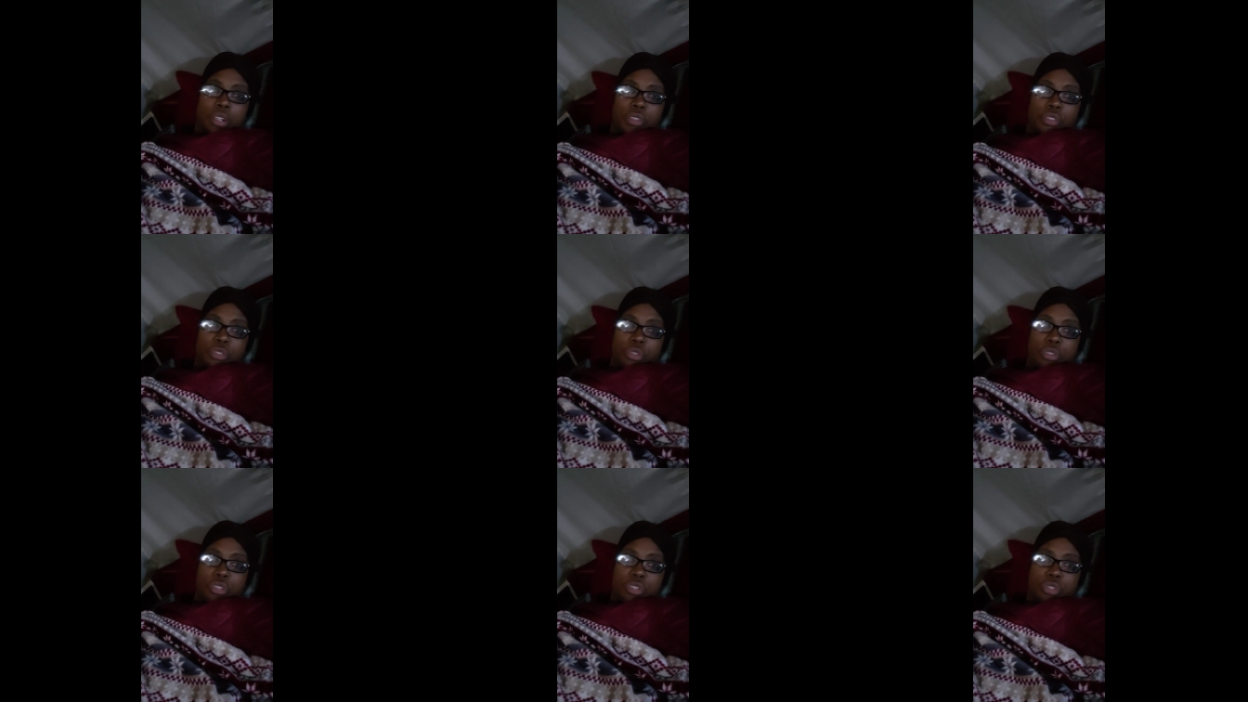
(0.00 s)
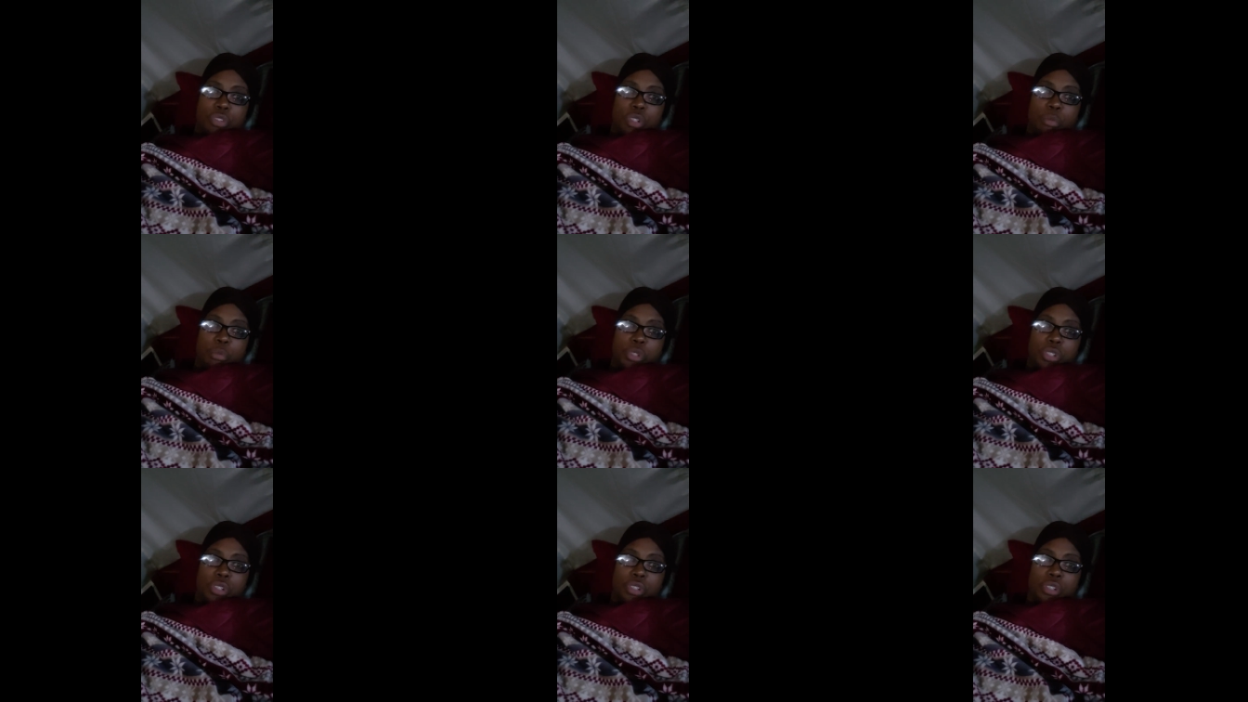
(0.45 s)
through
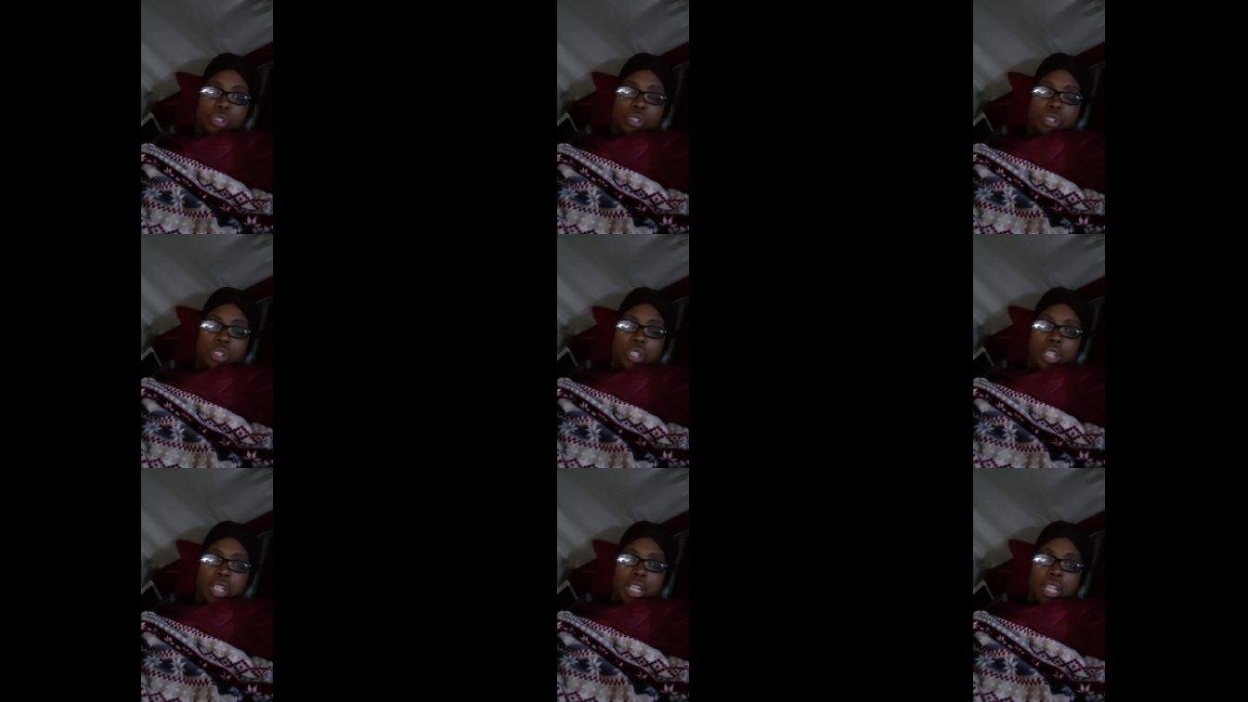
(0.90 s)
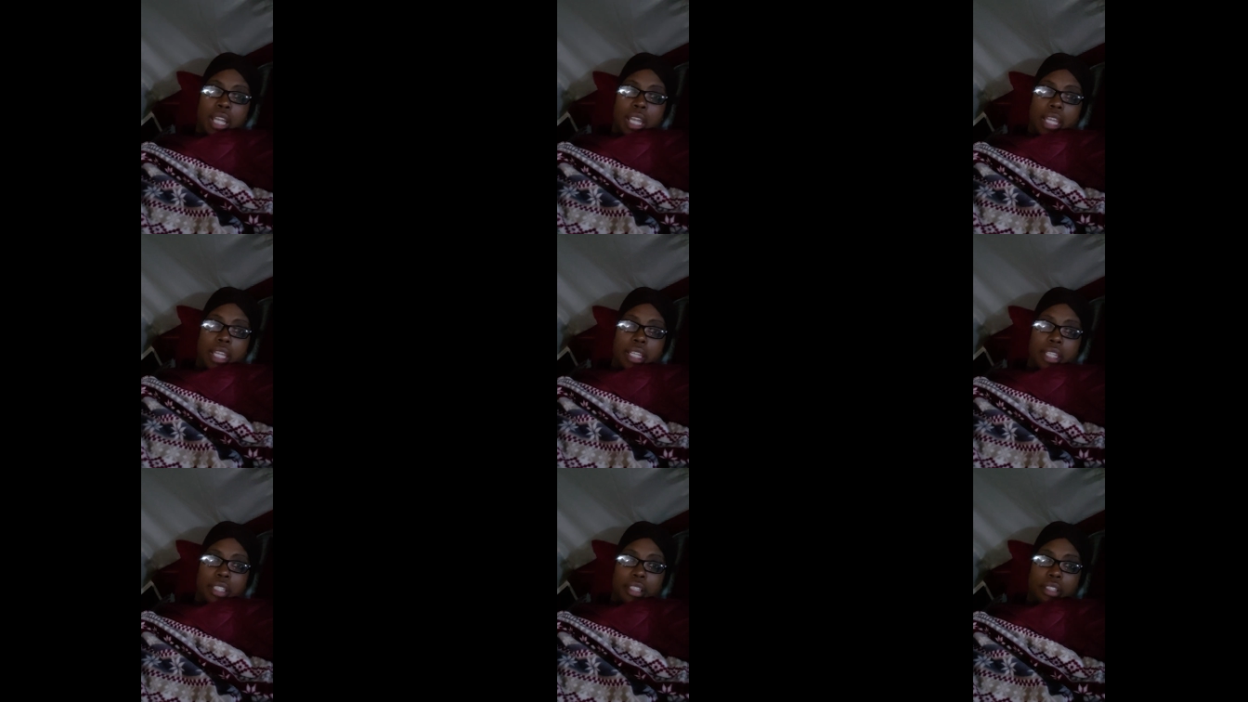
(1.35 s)
Scripture,
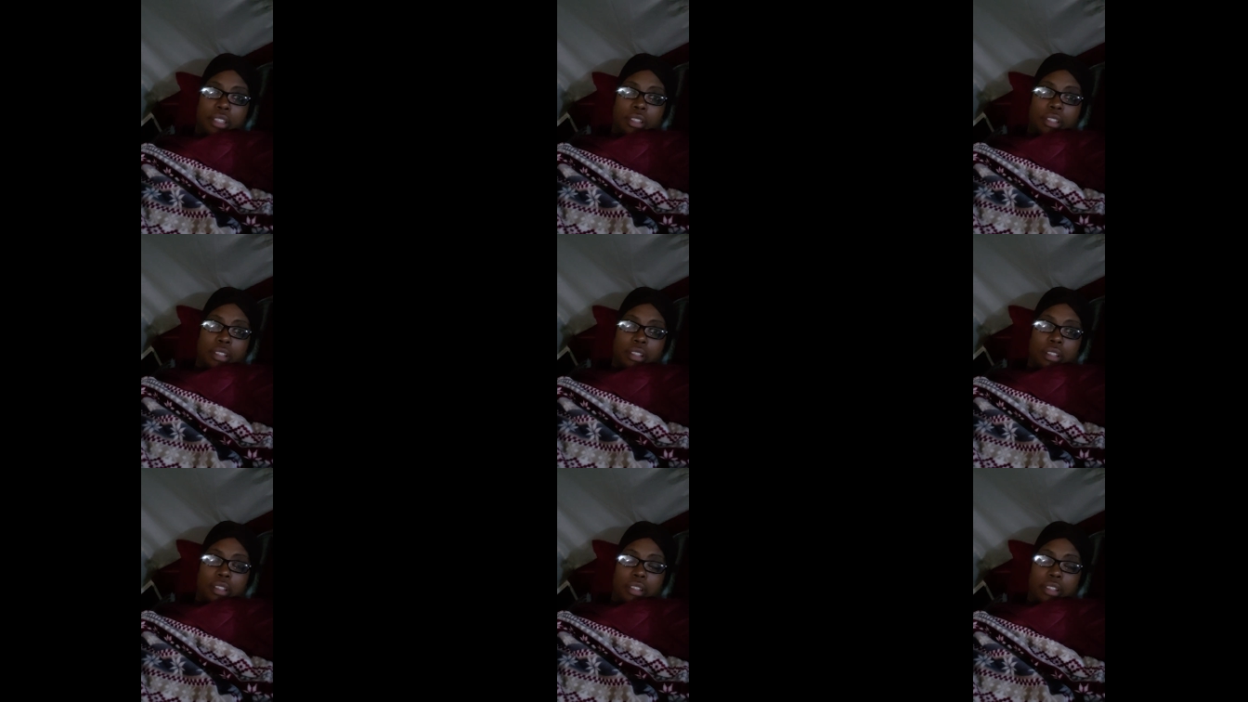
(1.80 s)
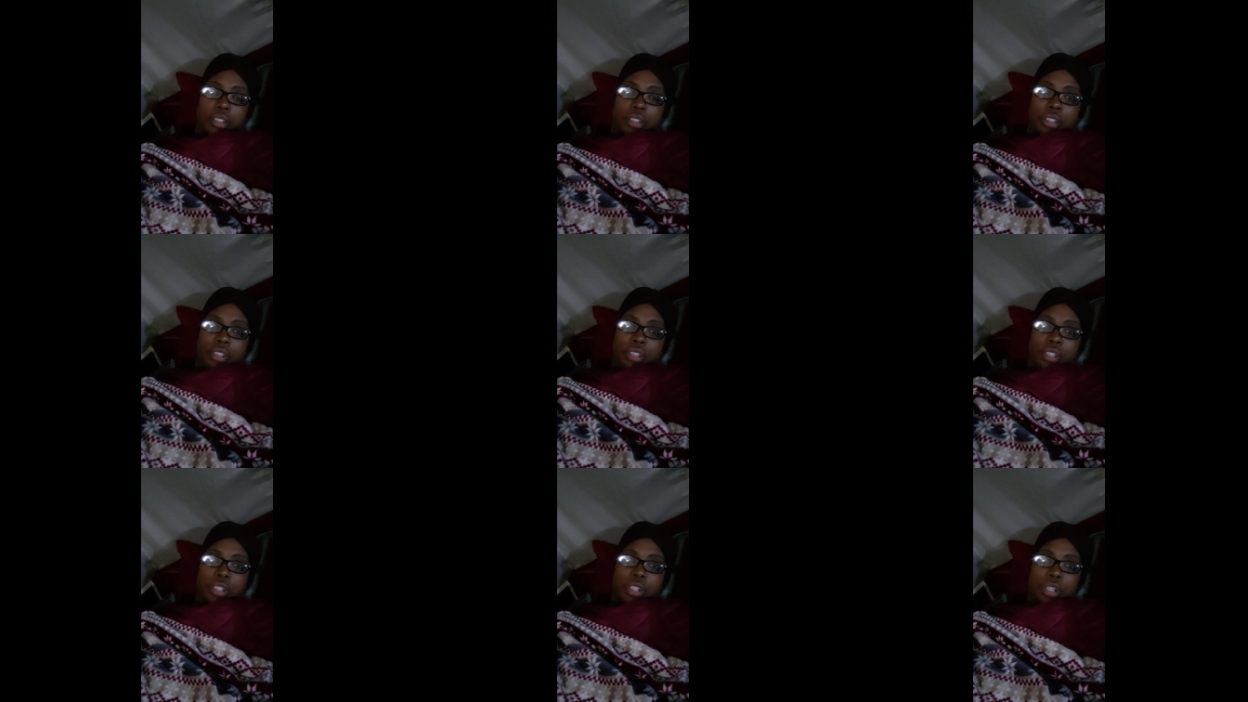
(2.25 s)
and
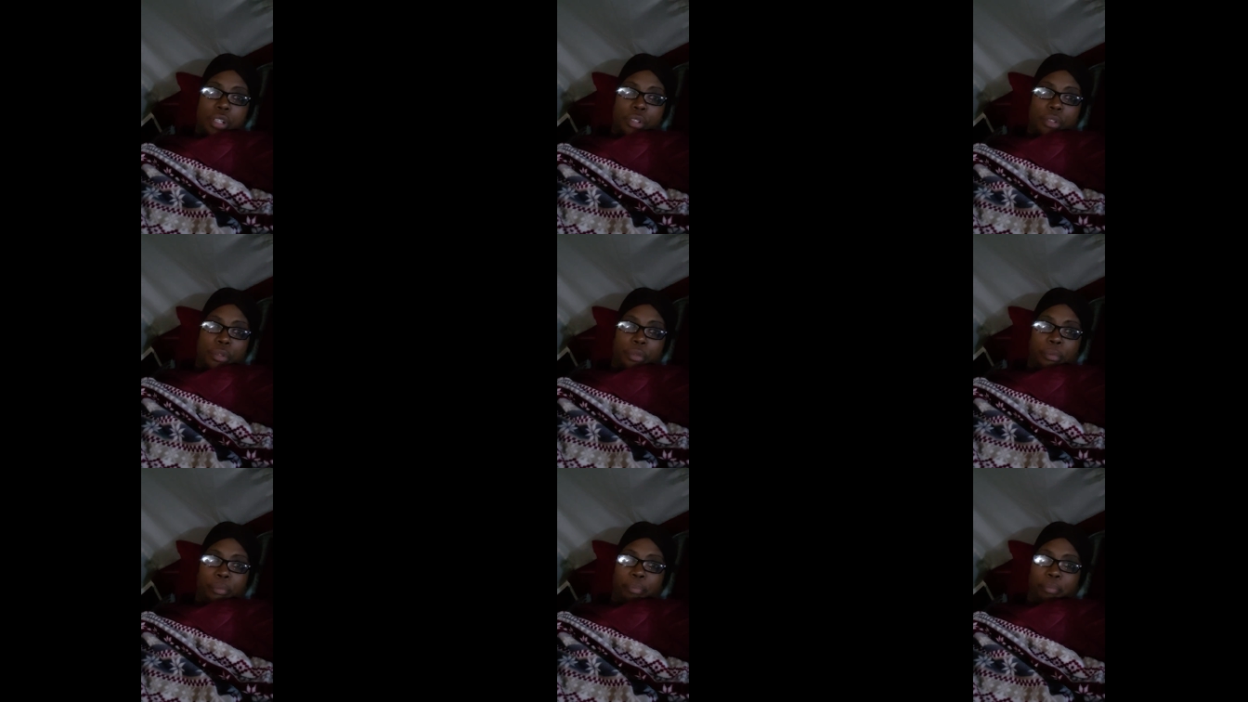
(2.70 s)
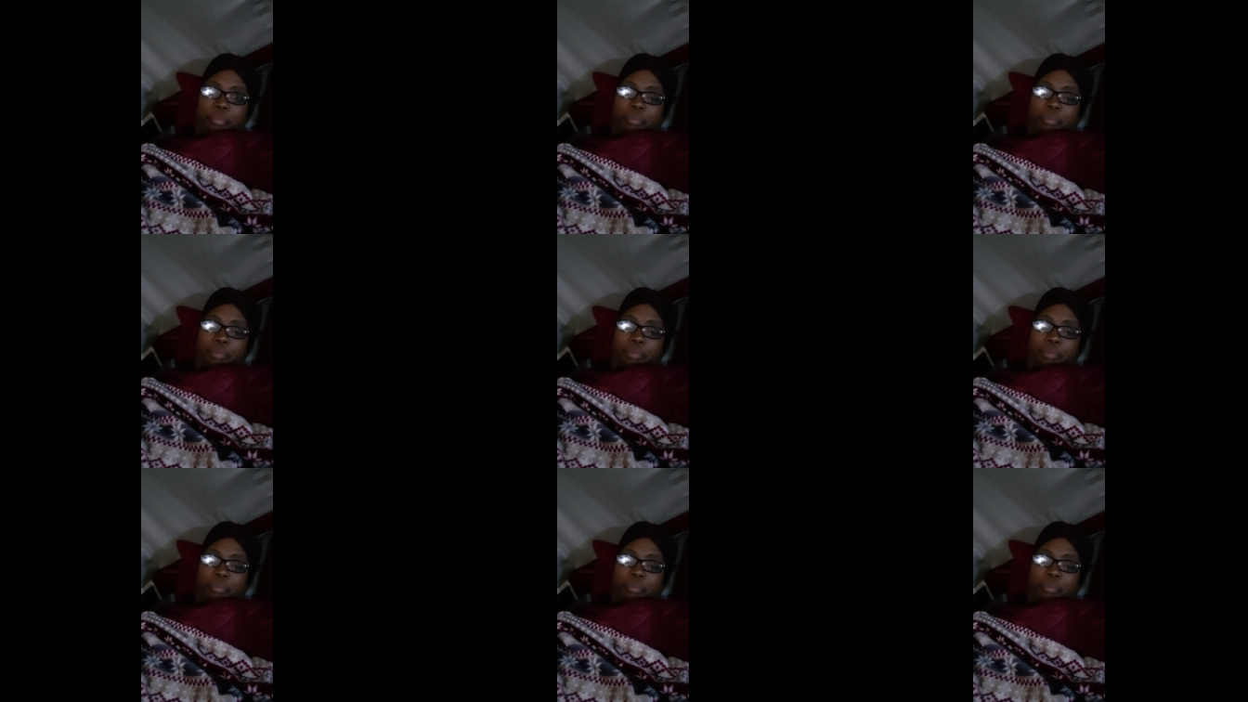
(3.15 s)
you know,